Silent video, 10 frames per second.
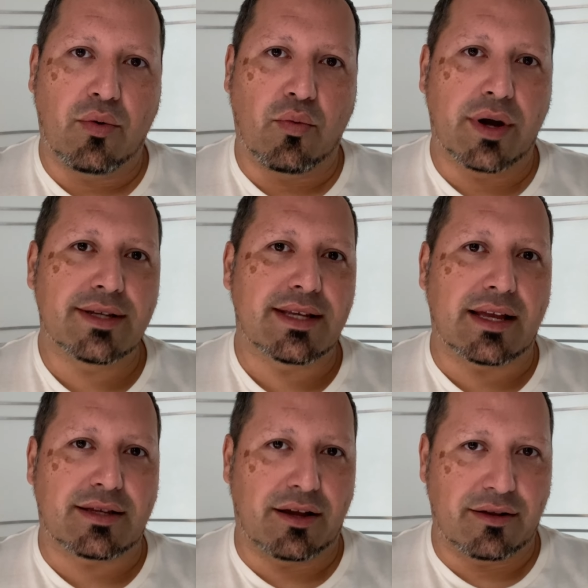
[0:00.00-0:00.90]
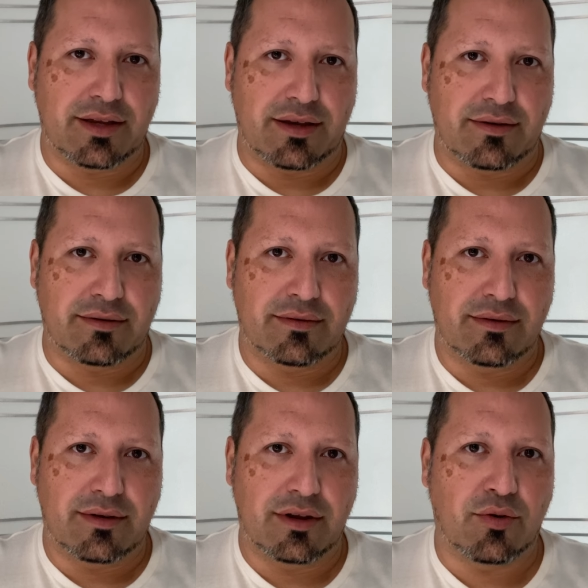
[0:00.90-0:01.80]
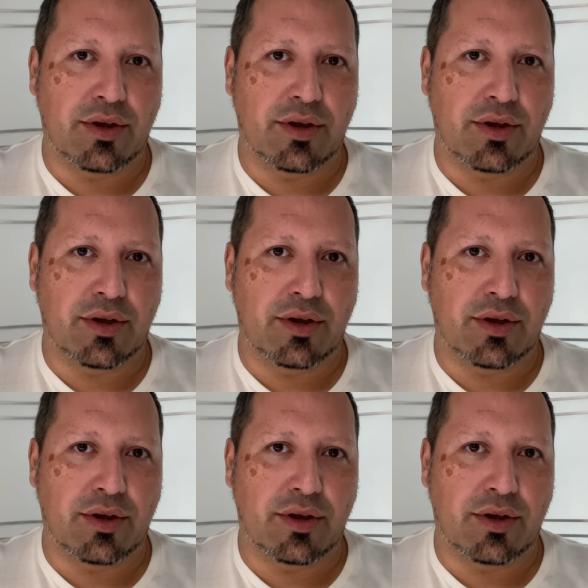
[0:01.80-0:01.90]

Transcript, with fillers: What is that telling you? you know,